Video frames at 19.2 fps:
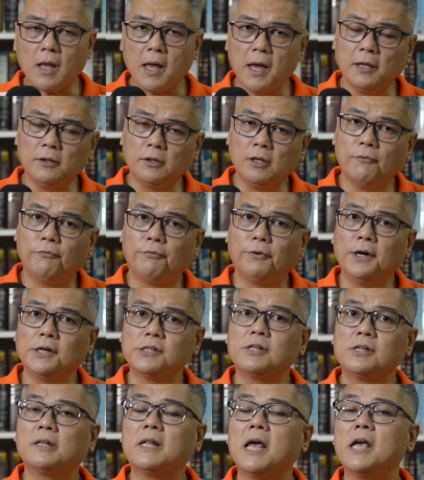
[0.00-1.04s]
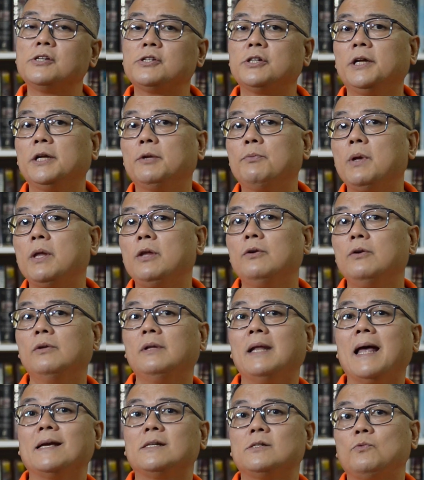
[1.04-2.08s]
And the verse that I shared with you
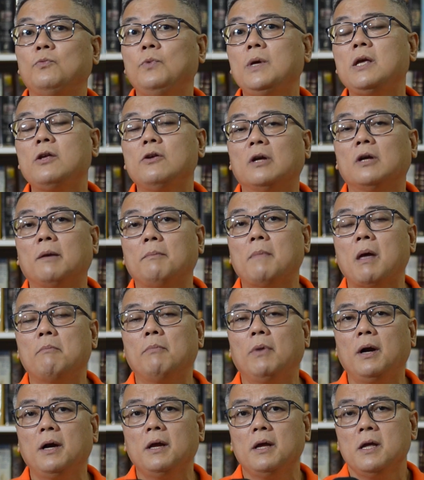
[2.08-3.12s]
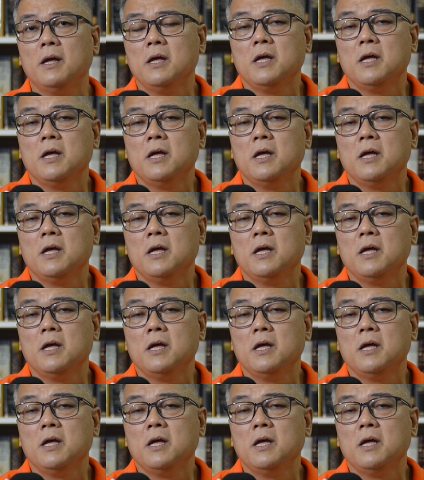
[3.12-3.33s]
last week, you remember?